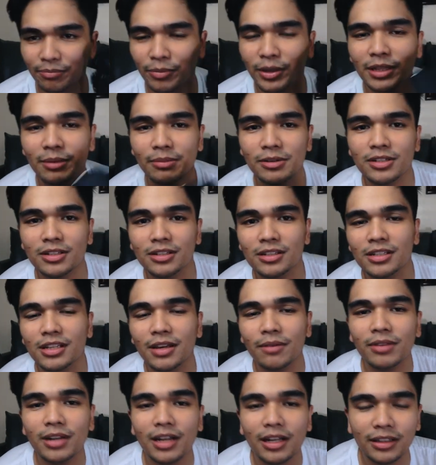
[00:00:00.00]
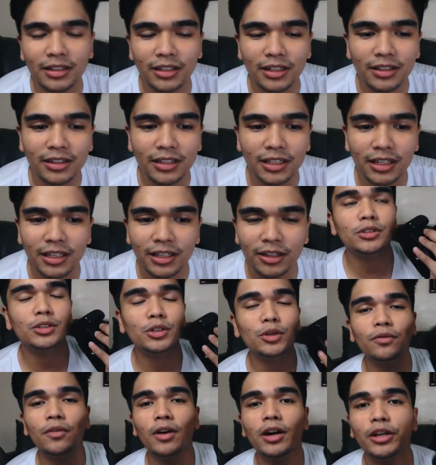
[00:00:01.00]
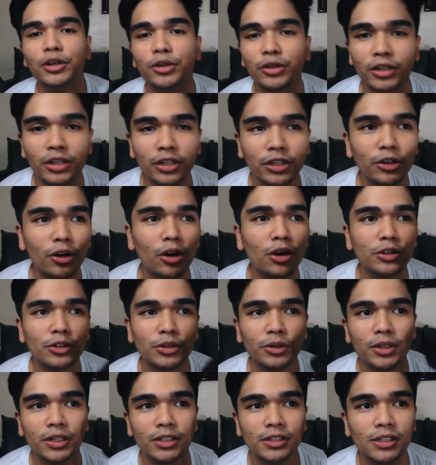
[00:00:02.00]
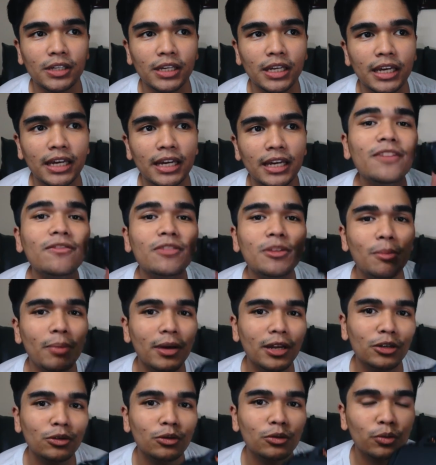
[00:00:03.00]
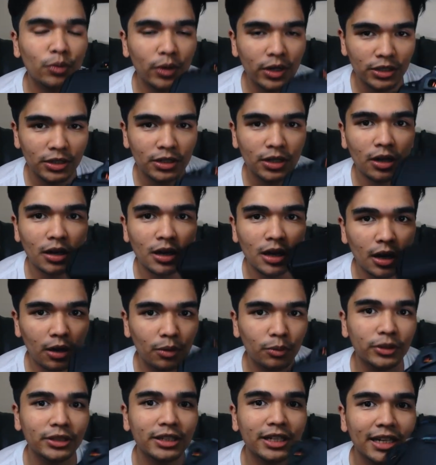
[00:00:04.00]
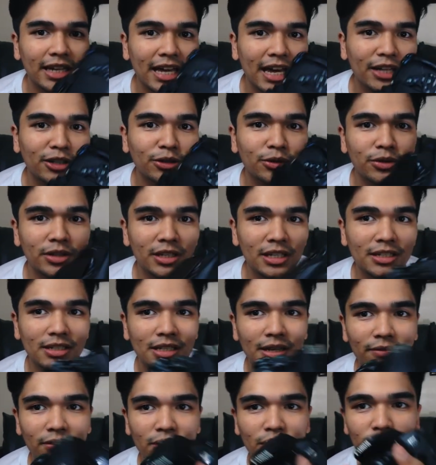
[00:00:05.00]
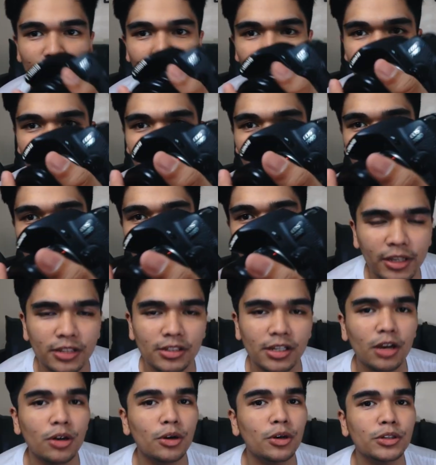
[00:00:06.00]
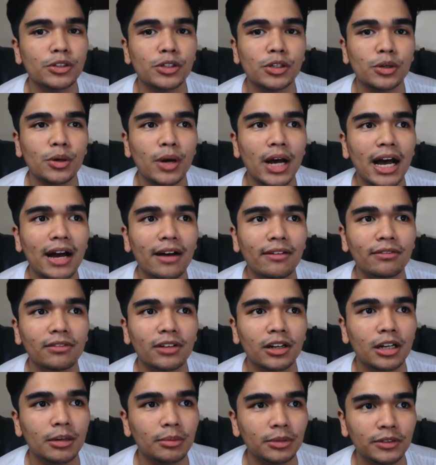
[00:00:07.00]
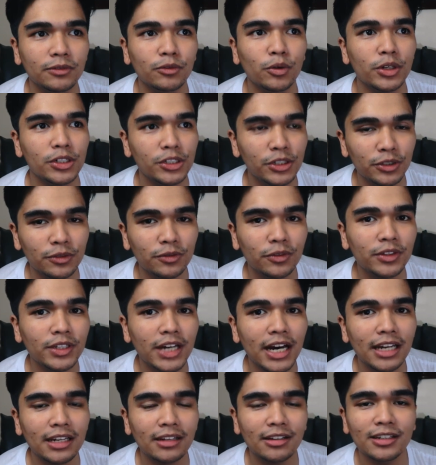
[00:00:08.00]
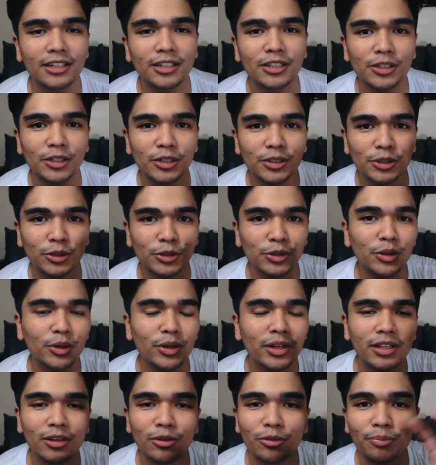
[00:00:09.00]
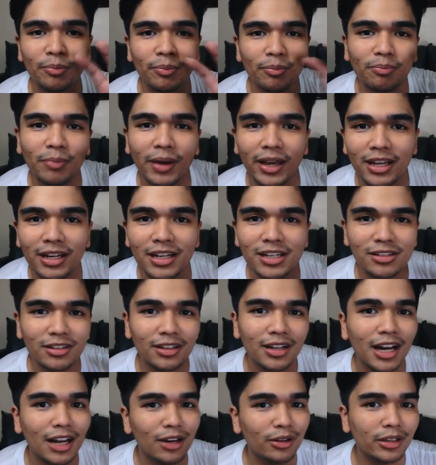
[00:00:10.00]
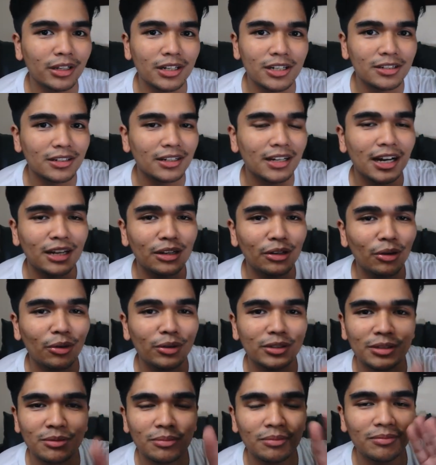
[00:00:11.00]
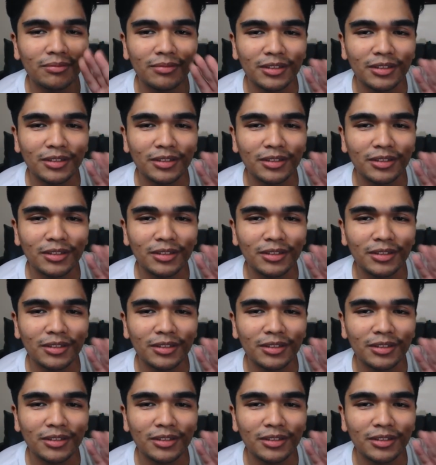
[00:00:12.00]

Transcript: pwede ba siya sa seven hundred D. So far, you're, you're also gonna see if the Benro Red Dog R one can handle the seven hundred D because I also have a couple of questions for that. So, sorry kung pa-English-Tagalog, English-Tagalog ako kasi